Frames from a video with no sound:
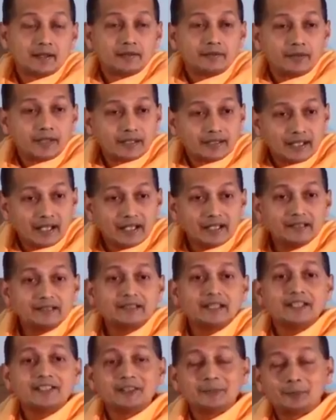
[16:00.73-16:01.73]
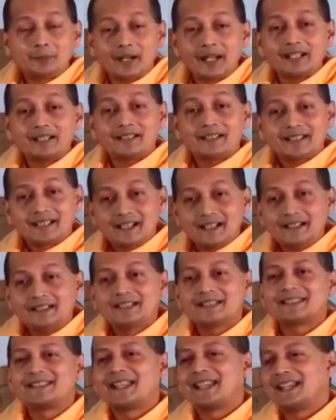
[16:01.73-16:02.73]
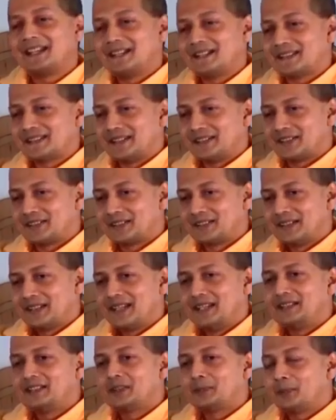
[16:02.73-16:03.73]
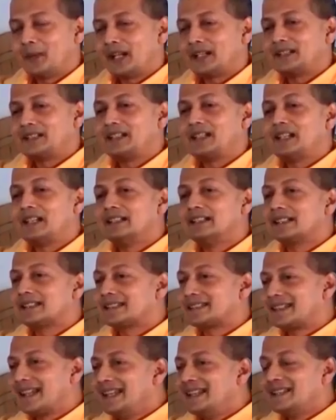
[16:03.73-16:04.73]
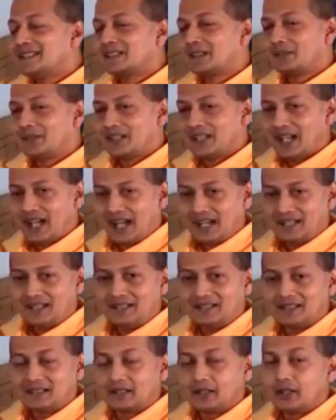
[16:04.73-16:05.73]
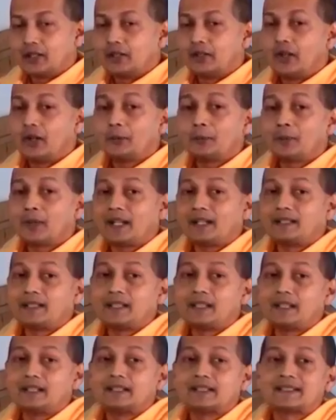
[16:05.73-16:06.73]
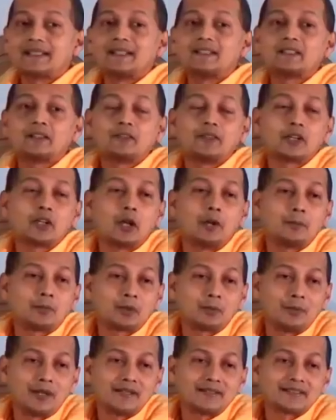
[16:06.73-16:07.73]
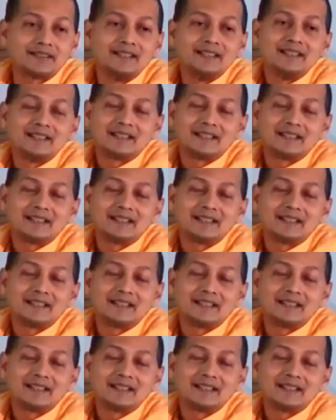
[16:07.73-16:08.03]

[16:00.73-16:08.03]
Vedanta is practical in the second sense. It is practical in the sense of the ideal, not practical in the sense of a compromise.